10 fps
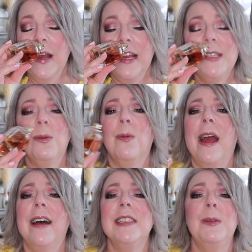It's
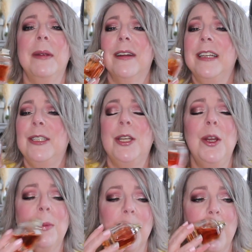raspberry
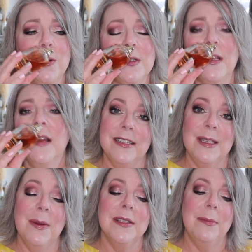tuberose. It
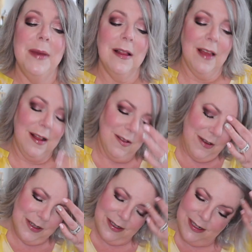smells a bit like
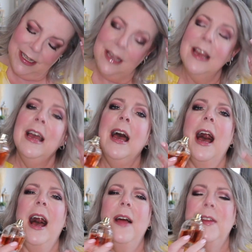L'Entourdie.
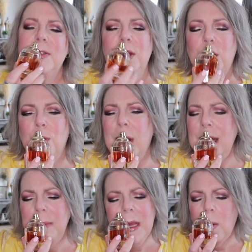Uh, there's a
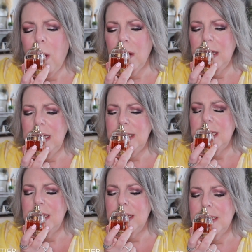grapey quality
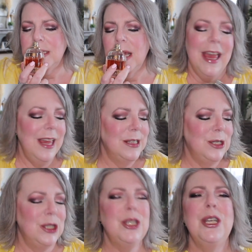to this.
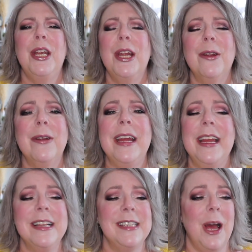It's cheery,
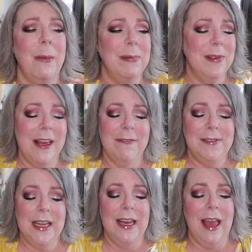it's
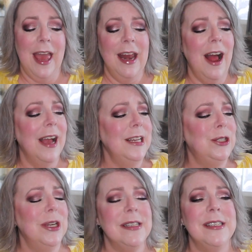uplifting, and I
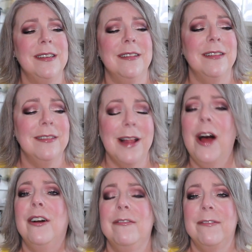just
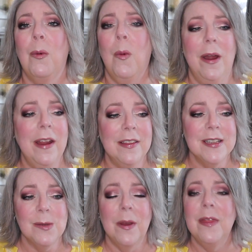love wearing
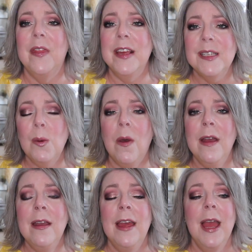this one. This
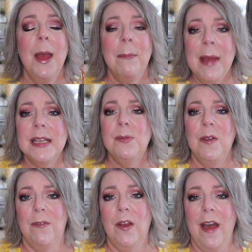one makes me
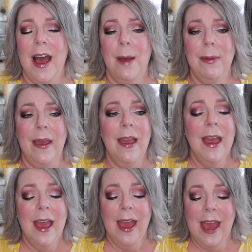feel happy.
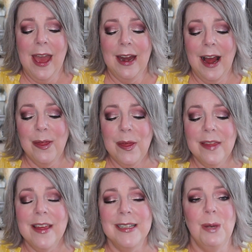And I
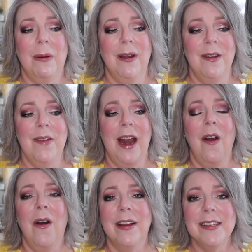think that's part of it.
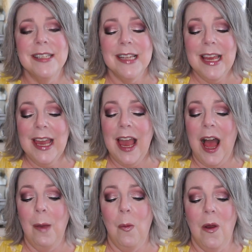Honestly,
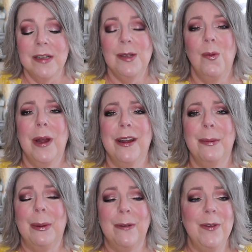I want to wear
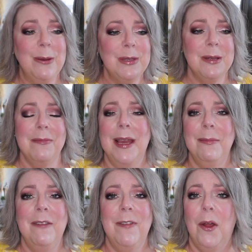perfumes that make
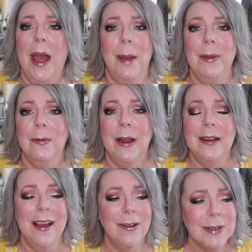me feel happy right
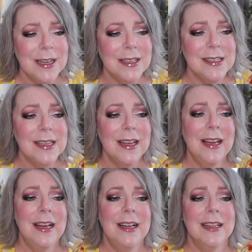now because
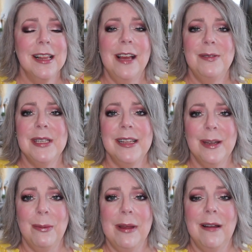life's a
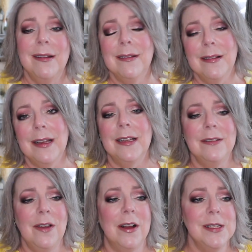little bit like
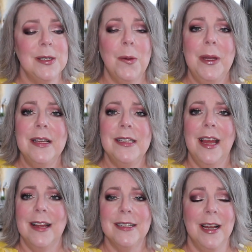not so easy
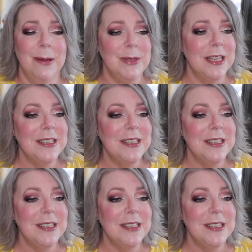at times.